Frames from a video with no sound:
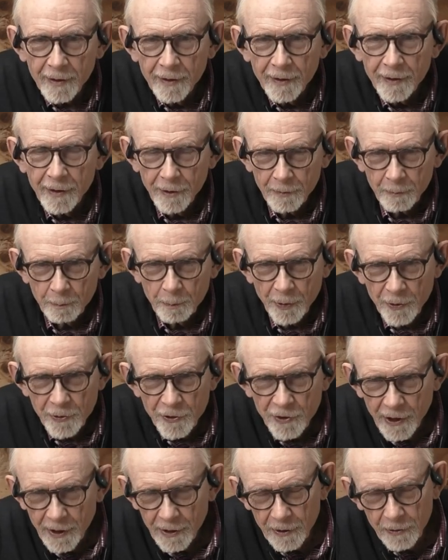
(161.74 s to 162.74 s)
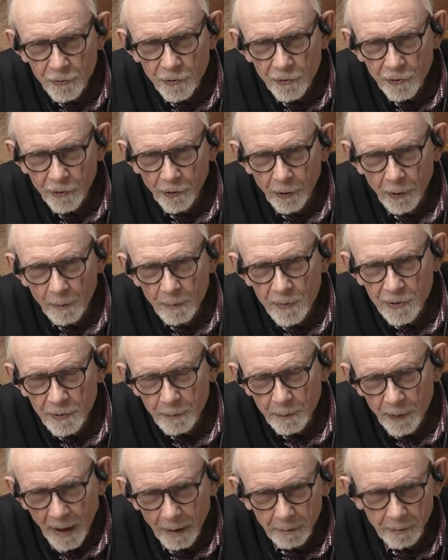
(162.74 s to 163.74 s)
In percentage terms,
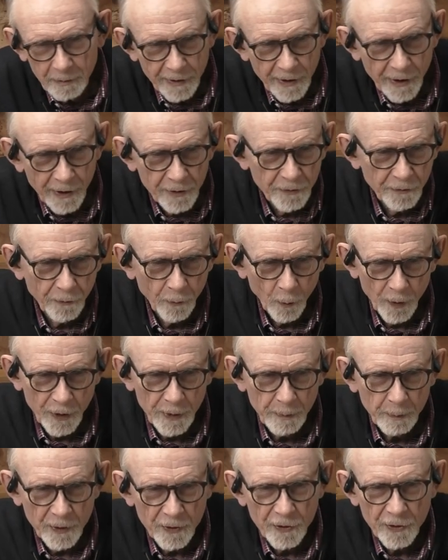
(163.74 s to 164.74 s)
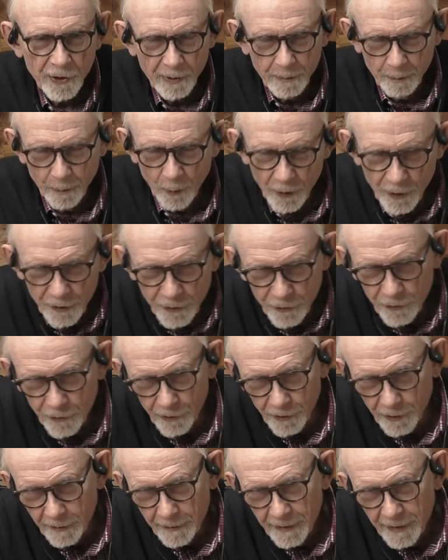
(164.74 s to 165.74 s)
it probably has 40%
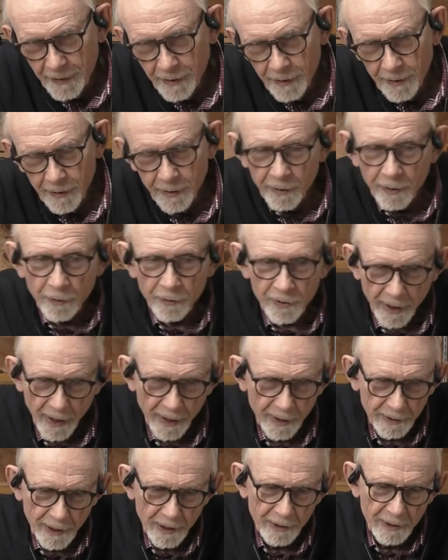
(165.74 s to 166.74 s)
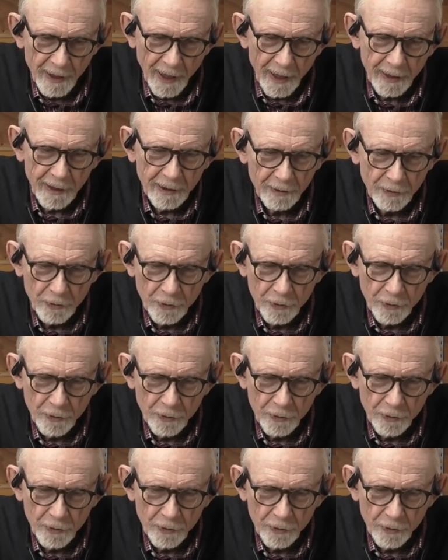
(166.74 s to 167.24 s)
moisture. And they take it